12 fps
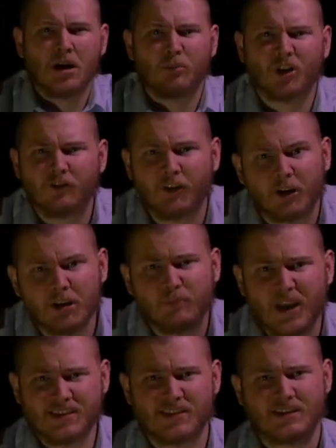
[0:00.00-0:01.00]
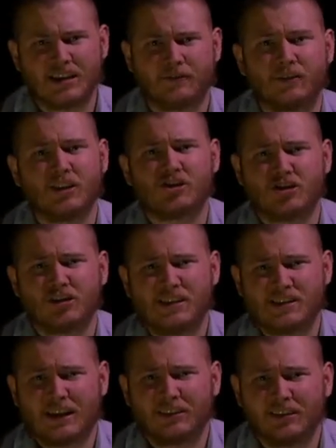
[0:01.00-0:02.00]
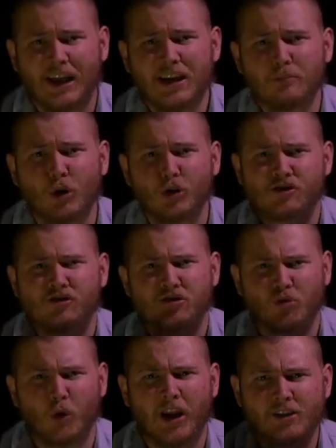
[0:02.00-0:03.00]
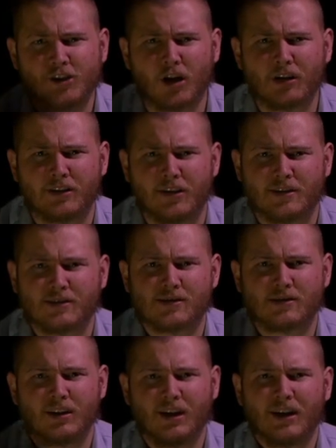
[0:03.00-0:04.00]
But a very basic definition is that light pushes away darkness.